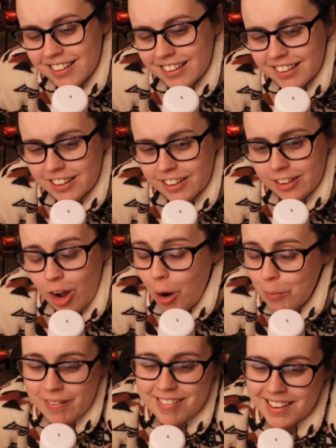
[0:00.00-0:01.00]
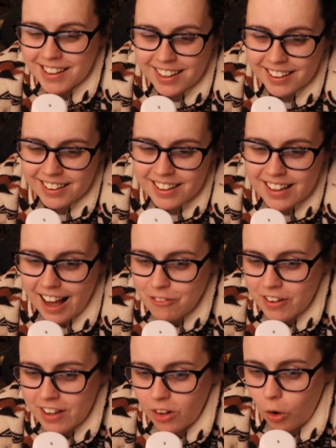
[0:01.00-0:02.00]
Not particularly. I
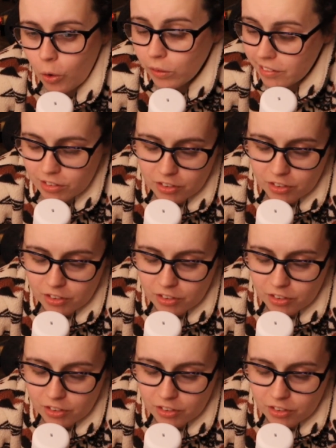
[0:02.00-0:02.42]
think all the stuff they're